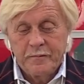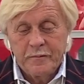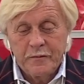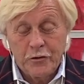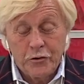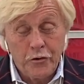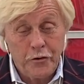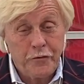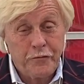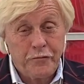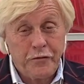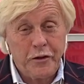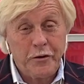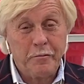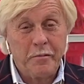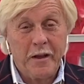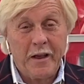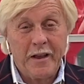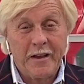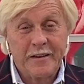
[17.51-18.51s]
good
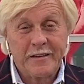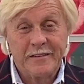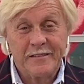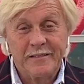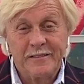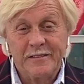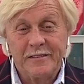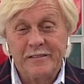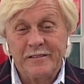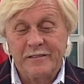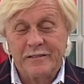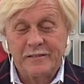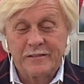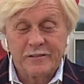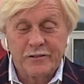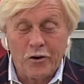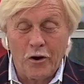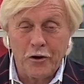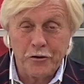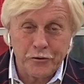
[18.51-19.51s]
feedback and
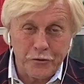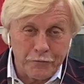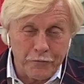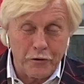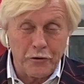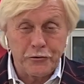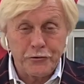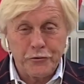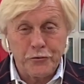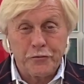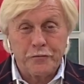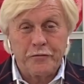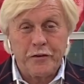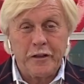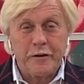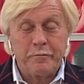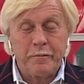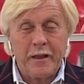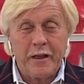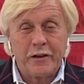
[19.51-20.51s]
controversial
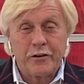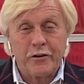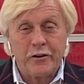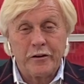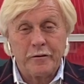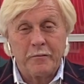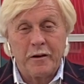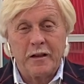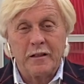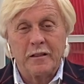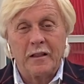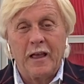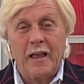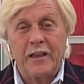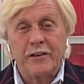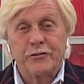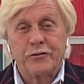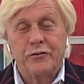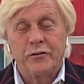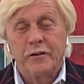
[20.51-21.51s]
feedback on my
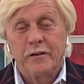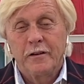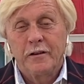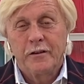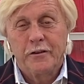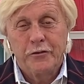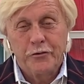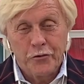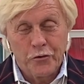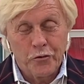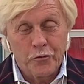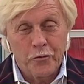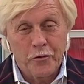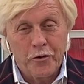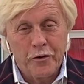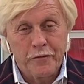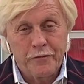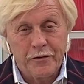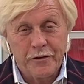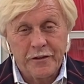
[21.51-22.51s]
last Your
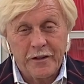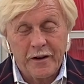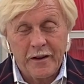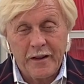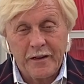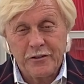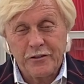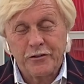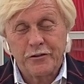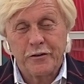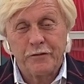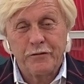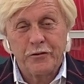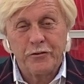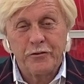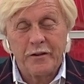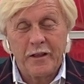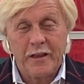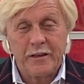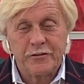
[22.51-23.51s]
Word for today just a few
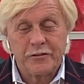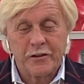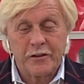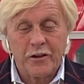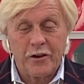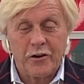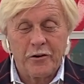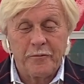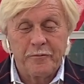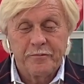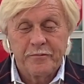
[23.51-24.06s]
days ago